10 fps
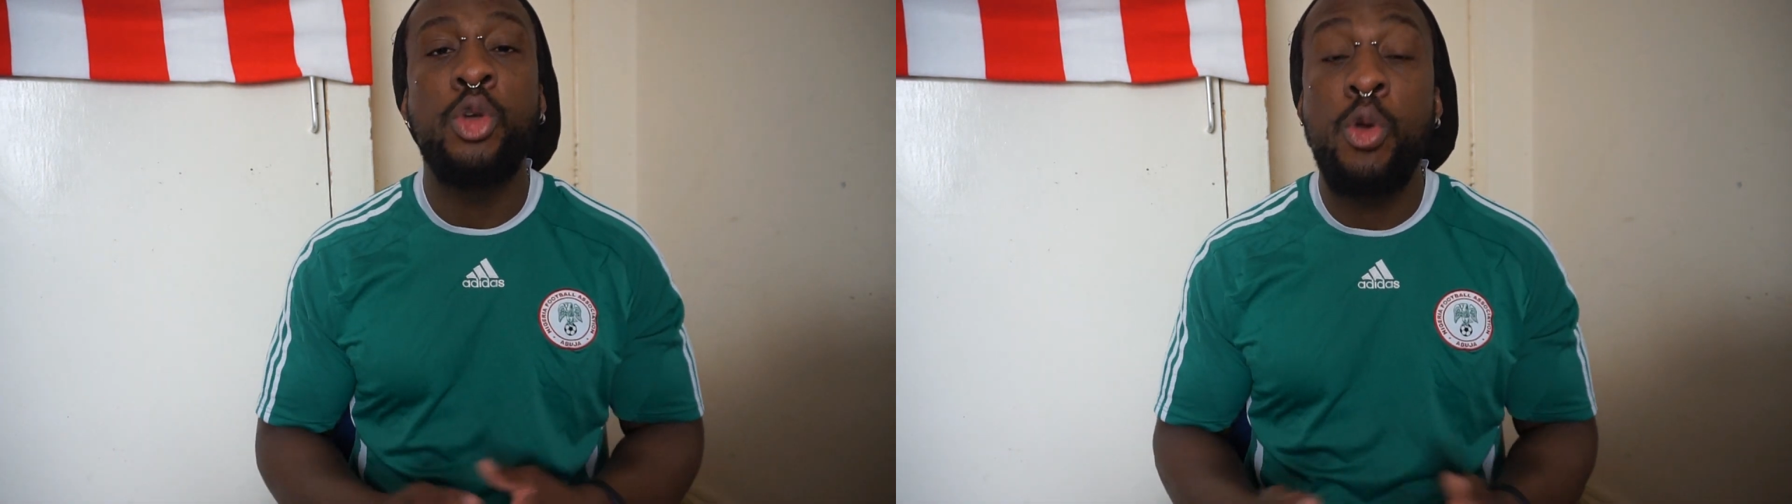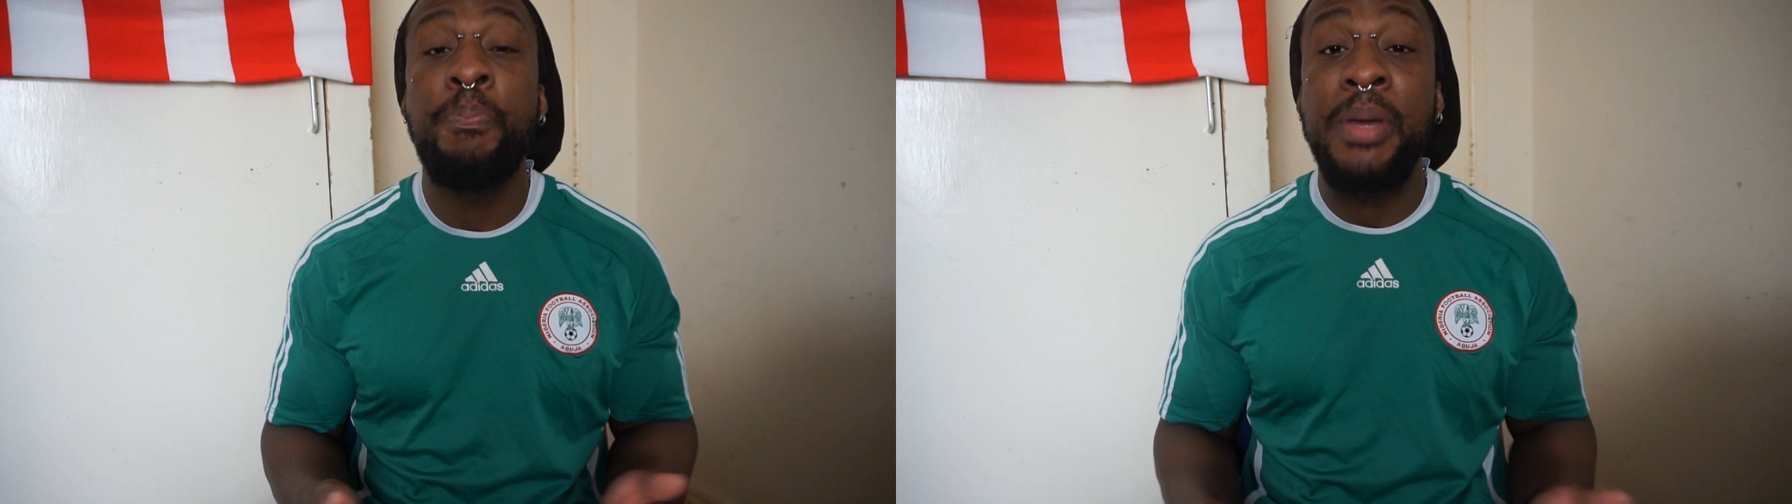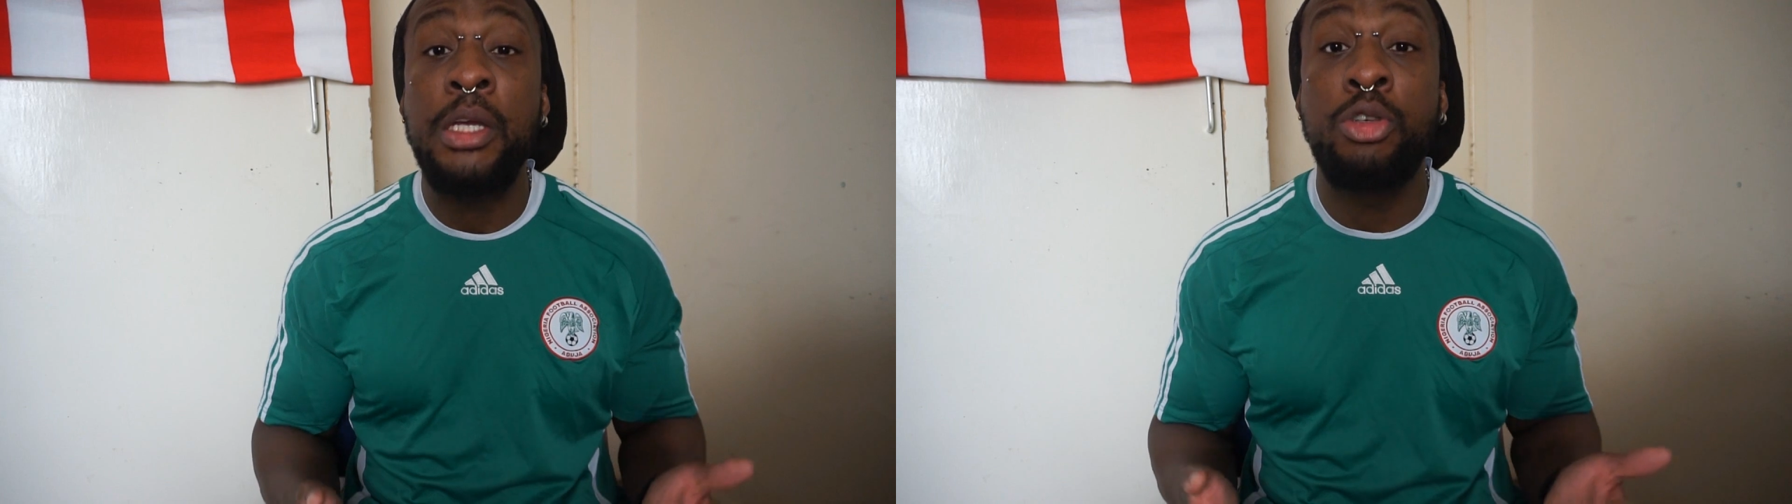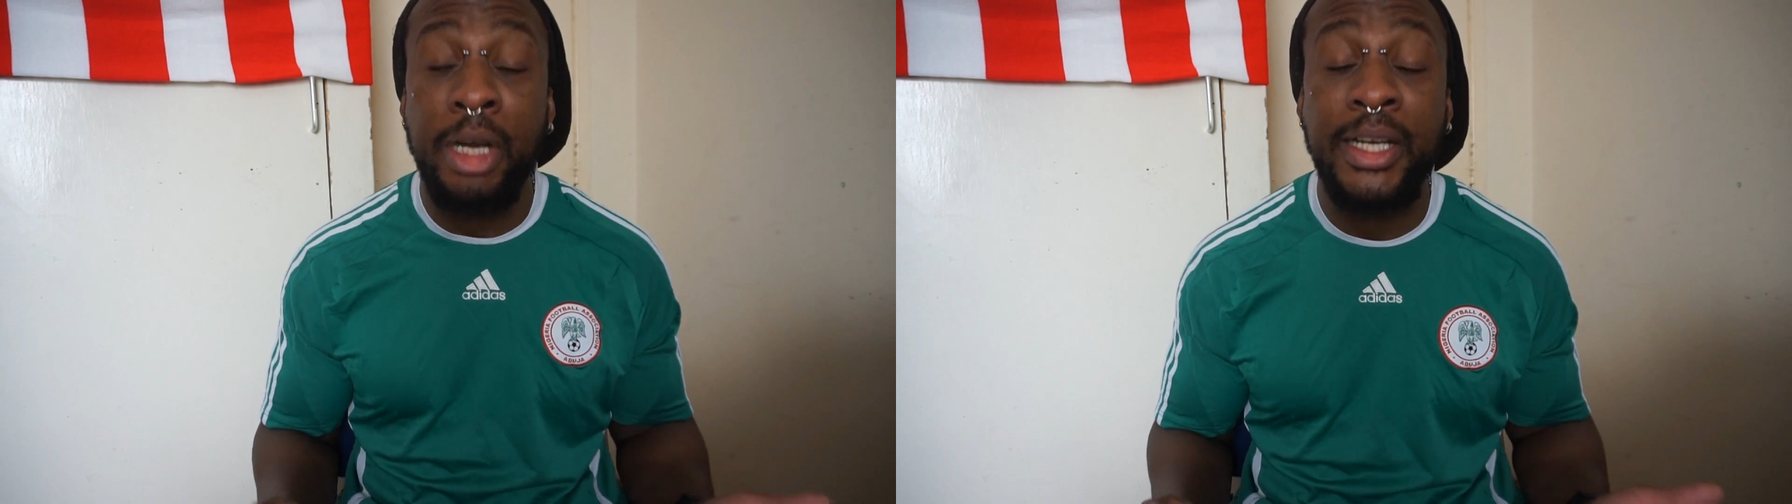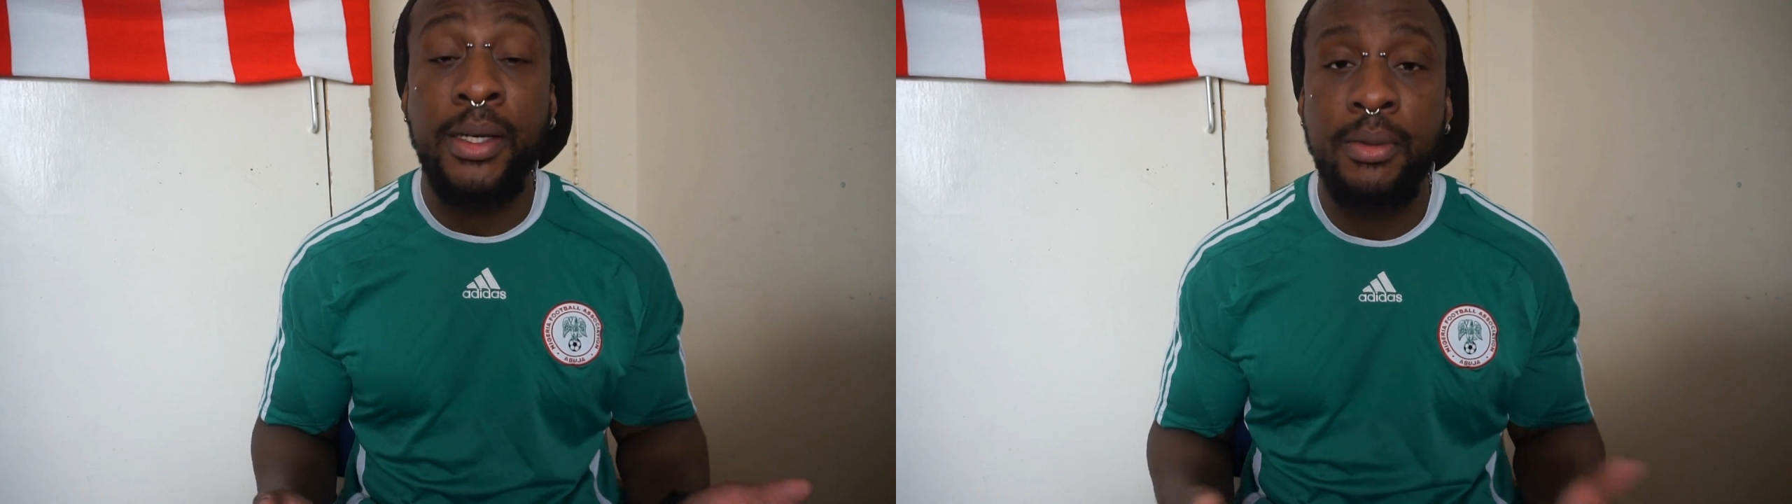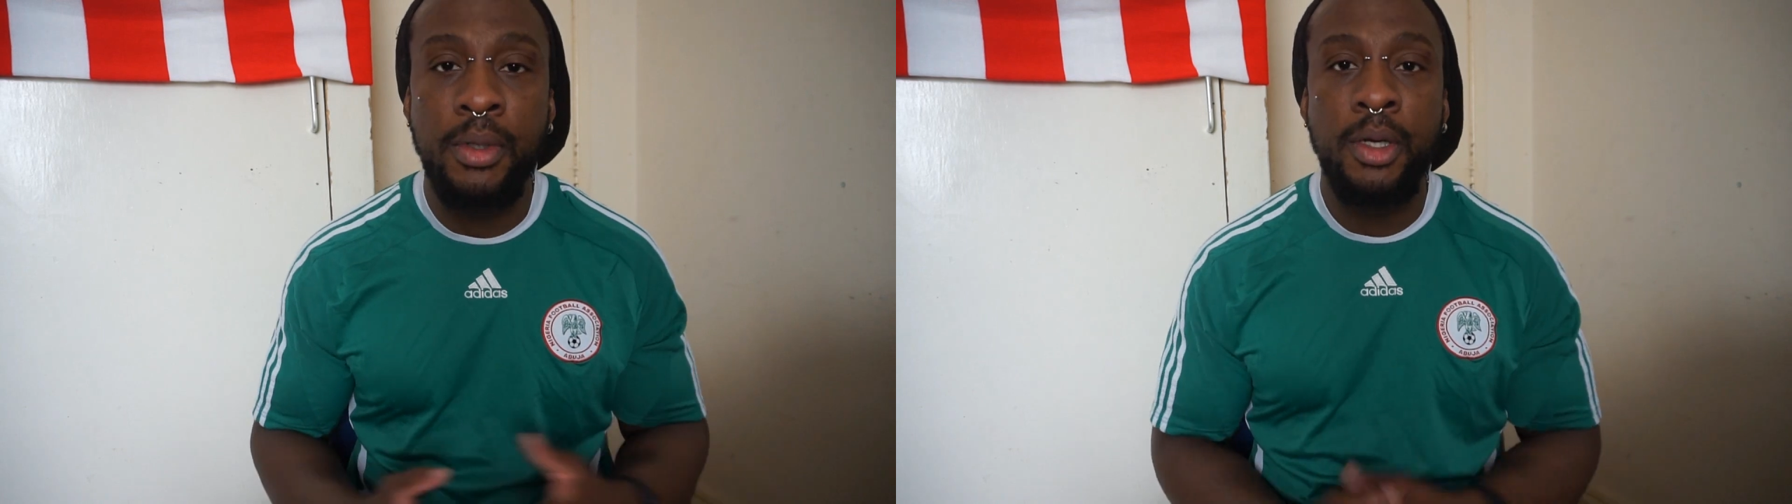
to be great.